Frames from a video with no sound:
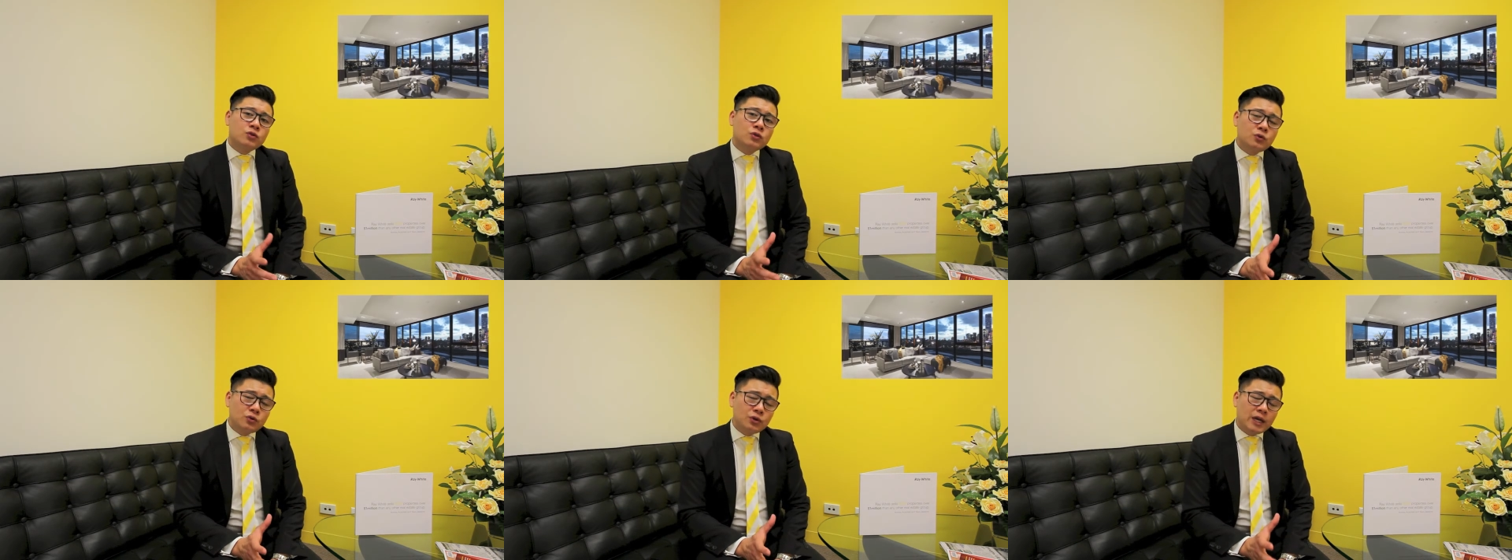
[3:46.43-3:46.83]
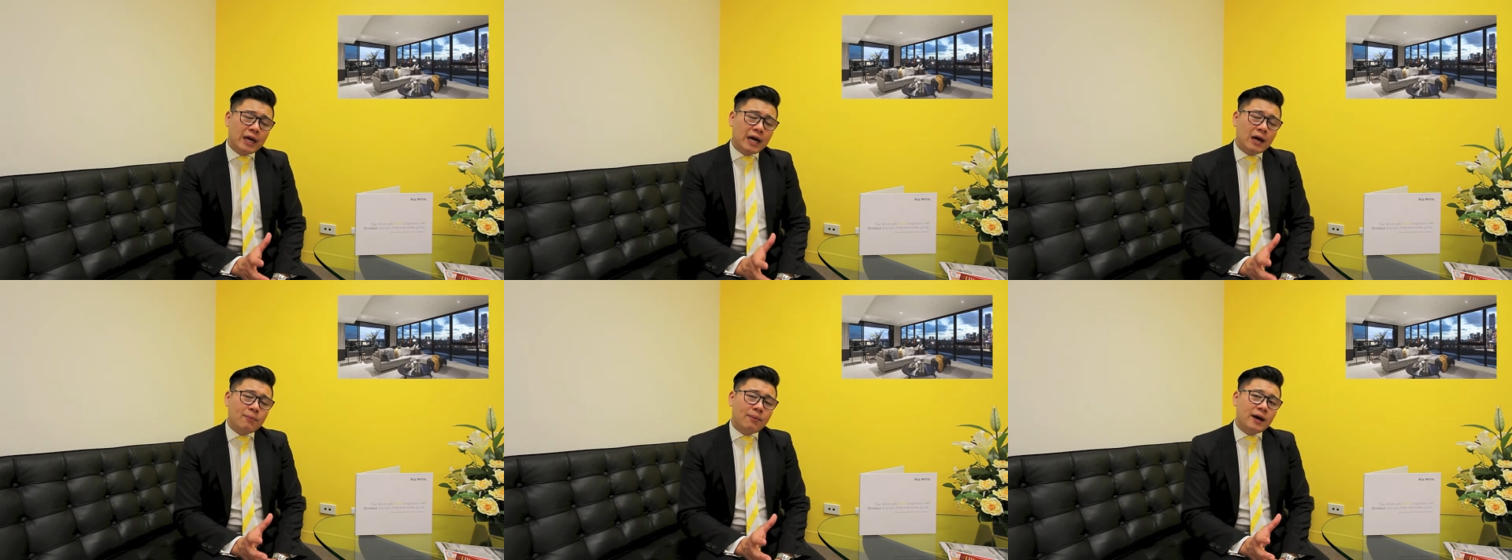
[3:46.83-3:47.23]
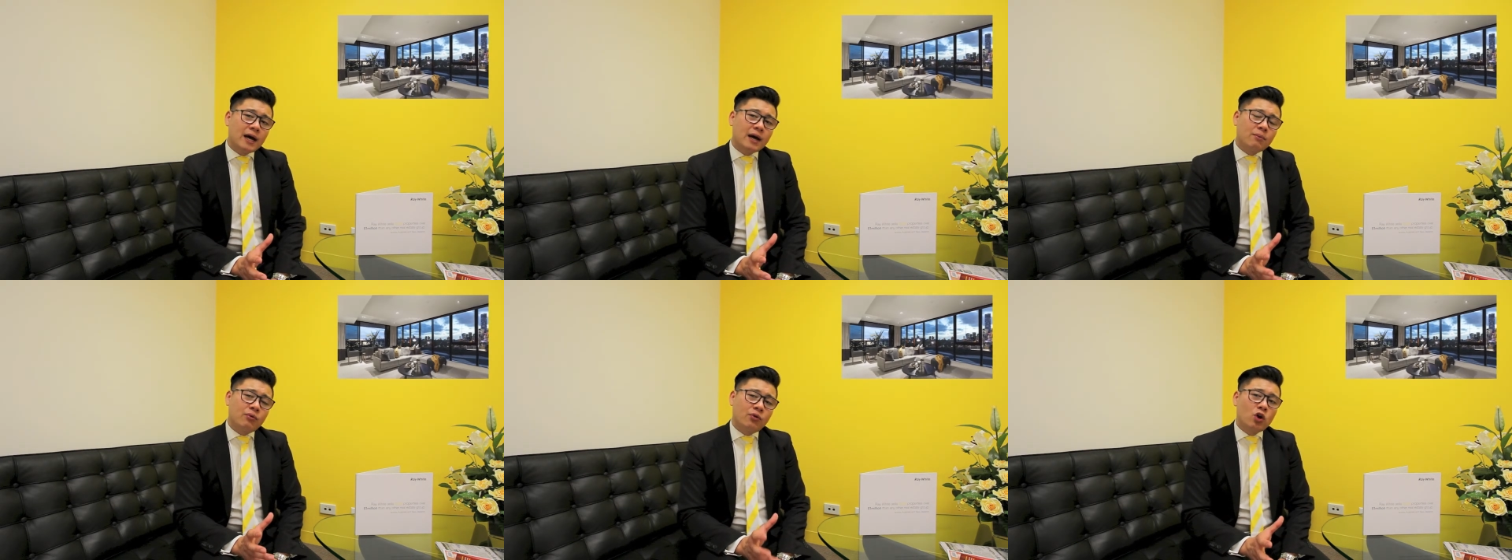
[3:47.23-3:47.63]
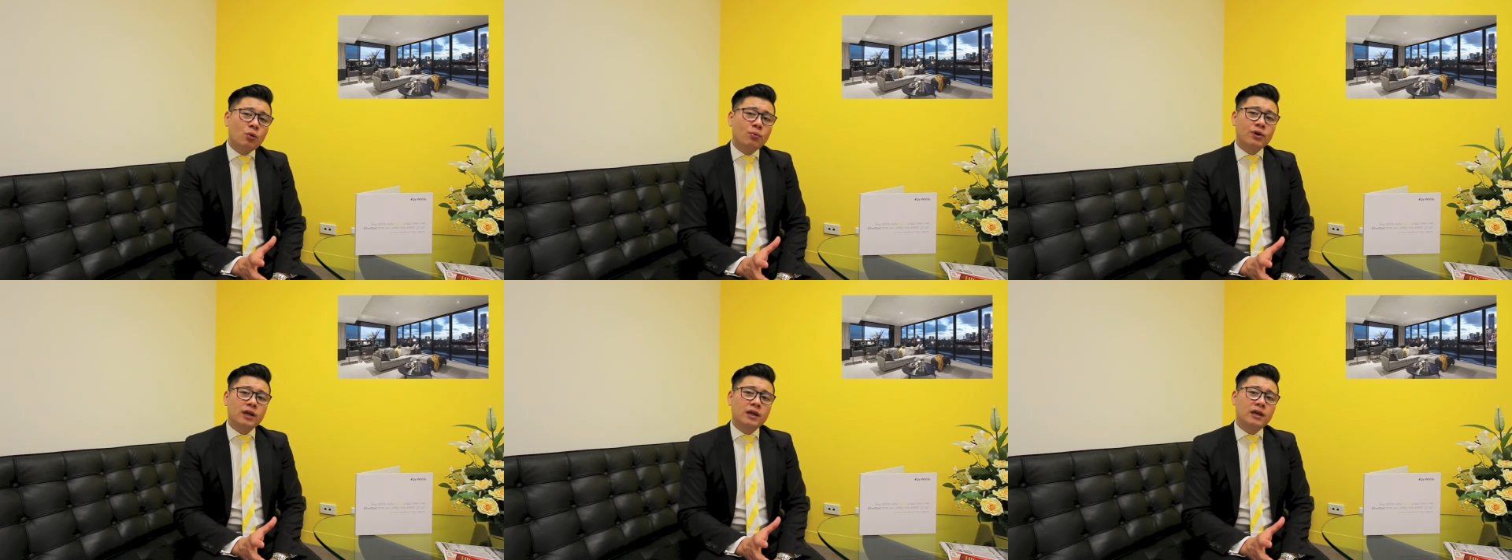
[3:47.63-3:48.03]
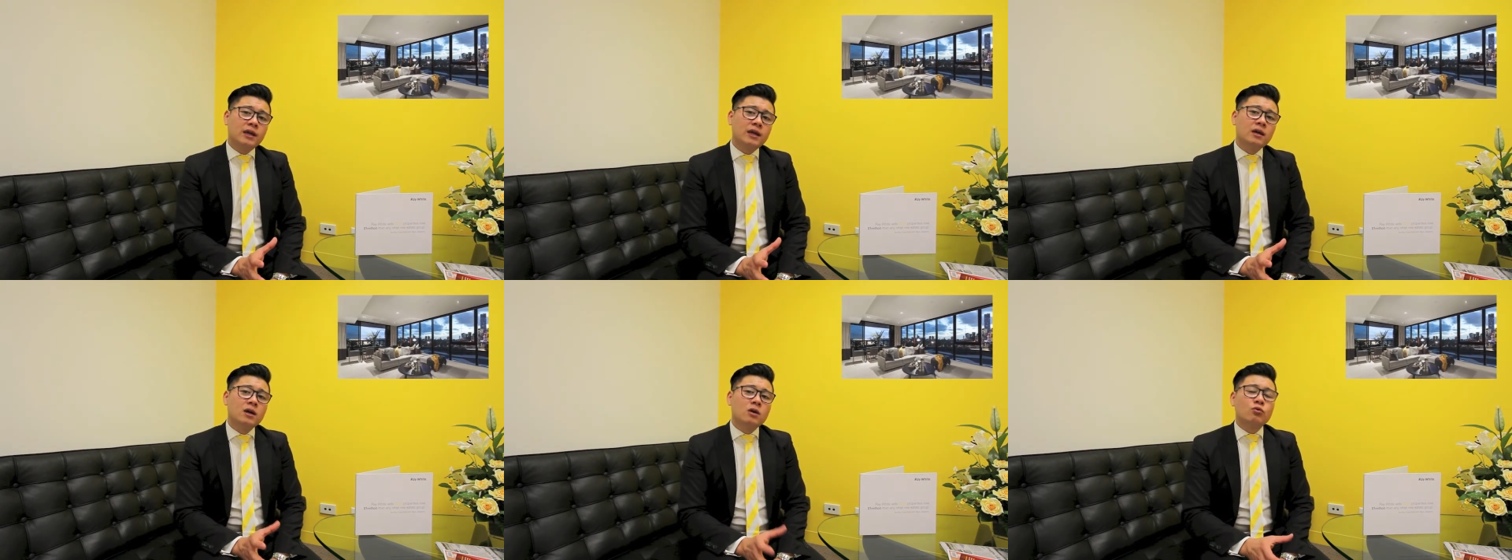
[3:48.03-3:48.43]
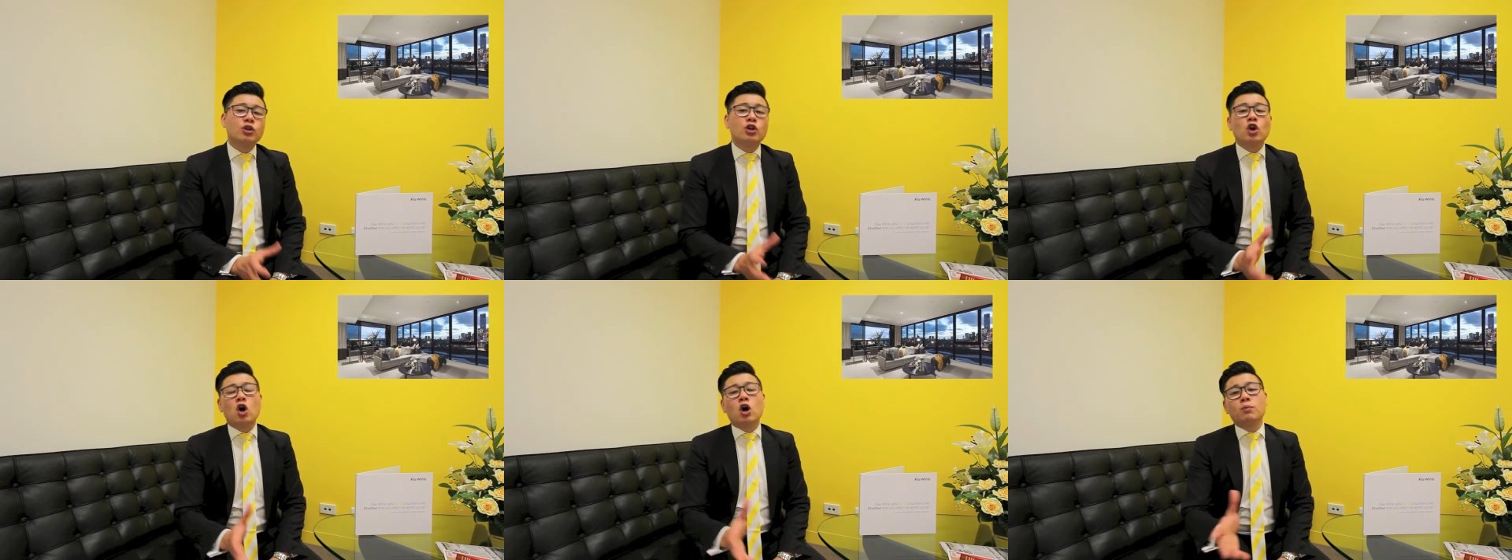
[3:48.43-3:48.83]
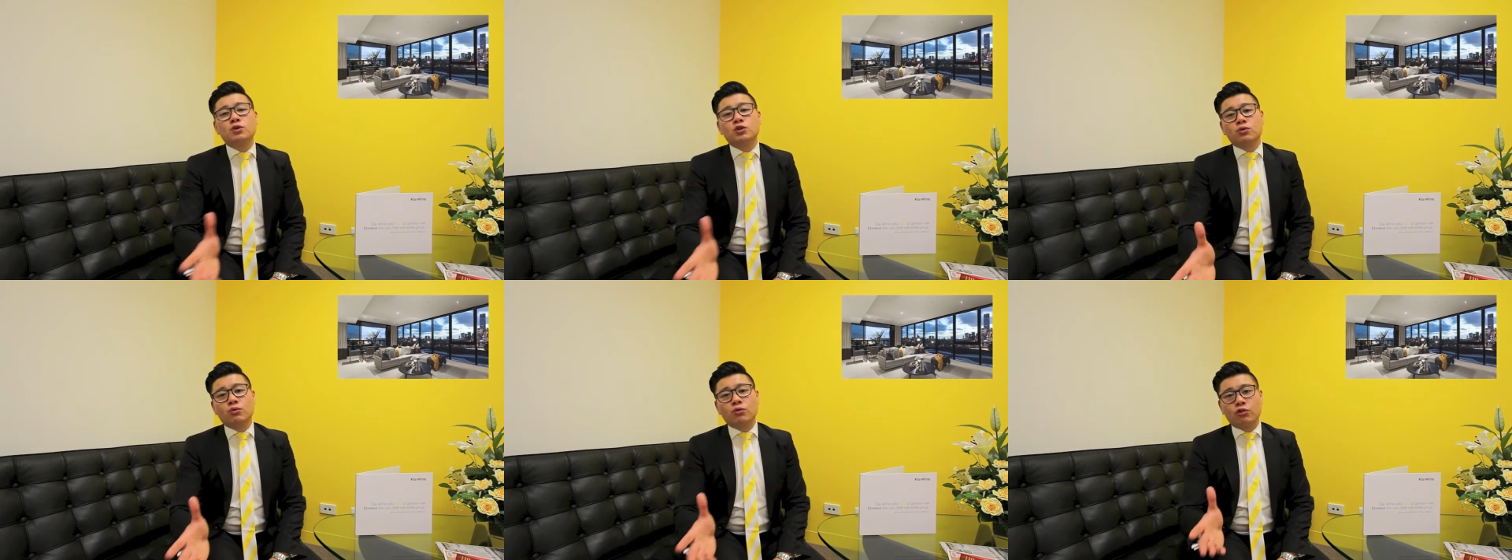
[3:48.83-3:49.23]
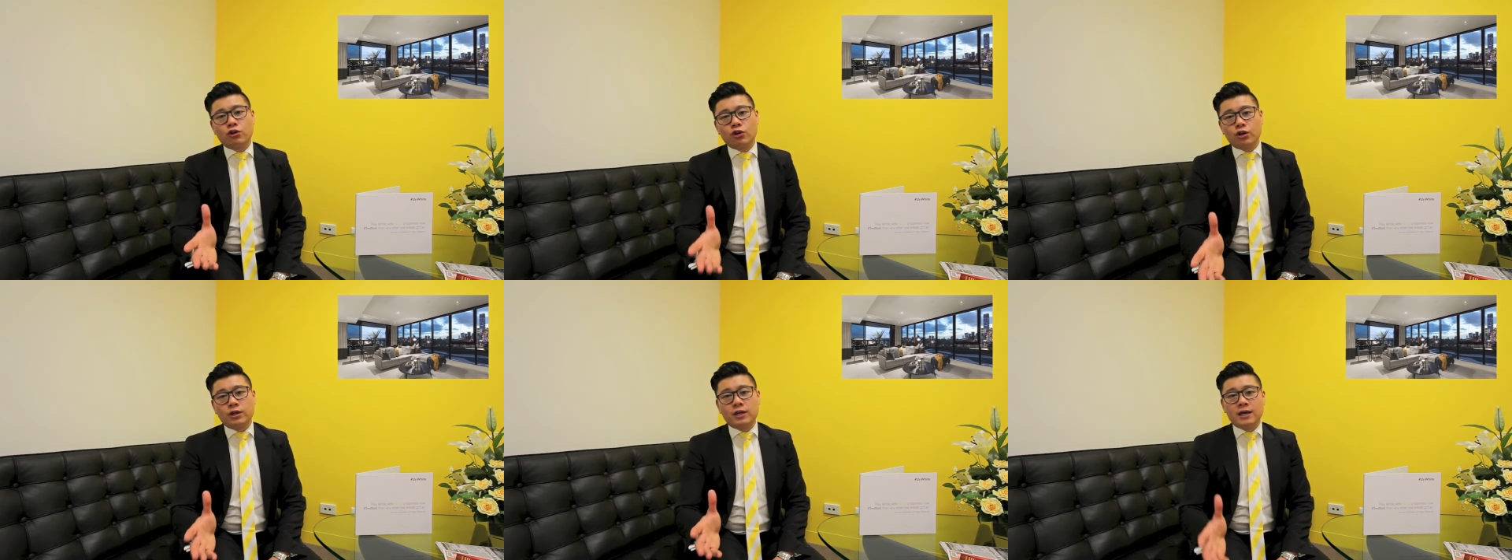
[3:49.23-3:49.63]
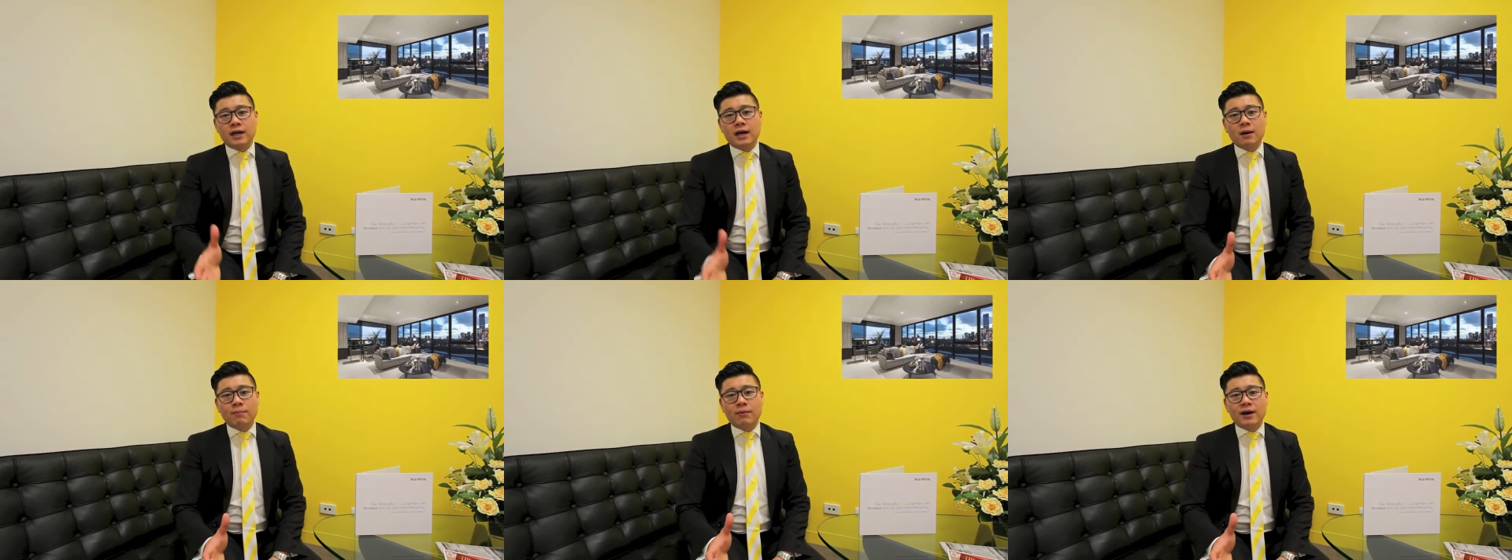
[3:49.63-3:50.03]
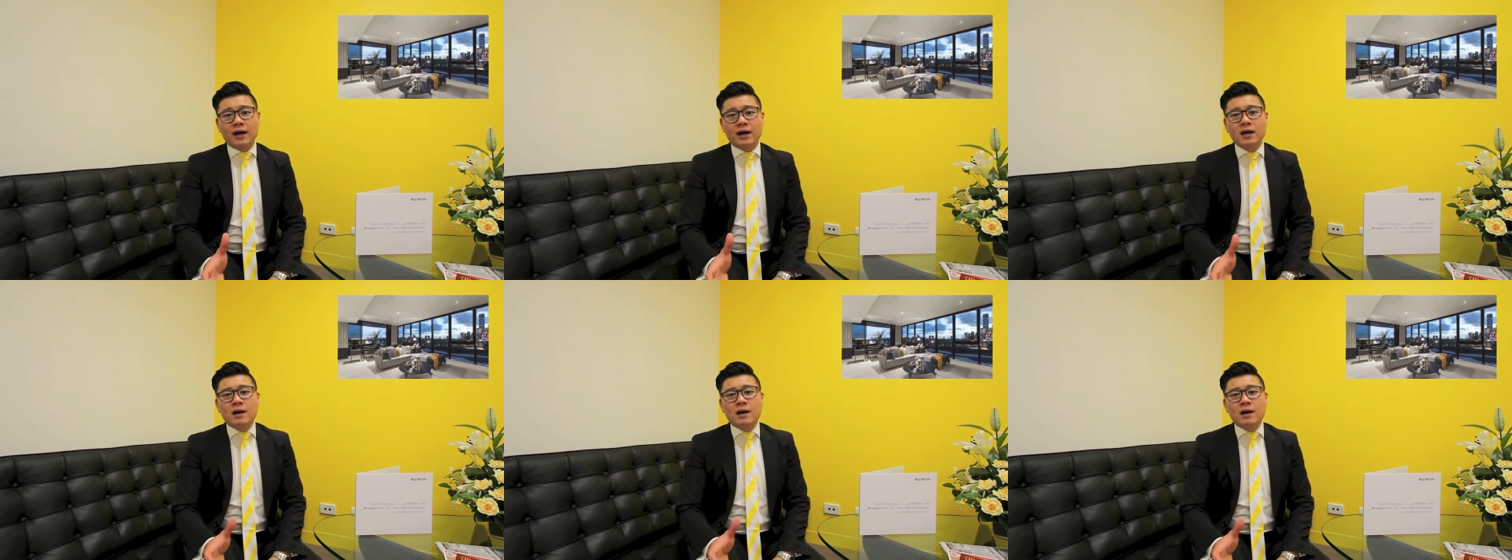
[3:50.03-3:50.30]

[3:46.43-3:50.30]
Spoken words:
2-car park property with an optional 3rd car park.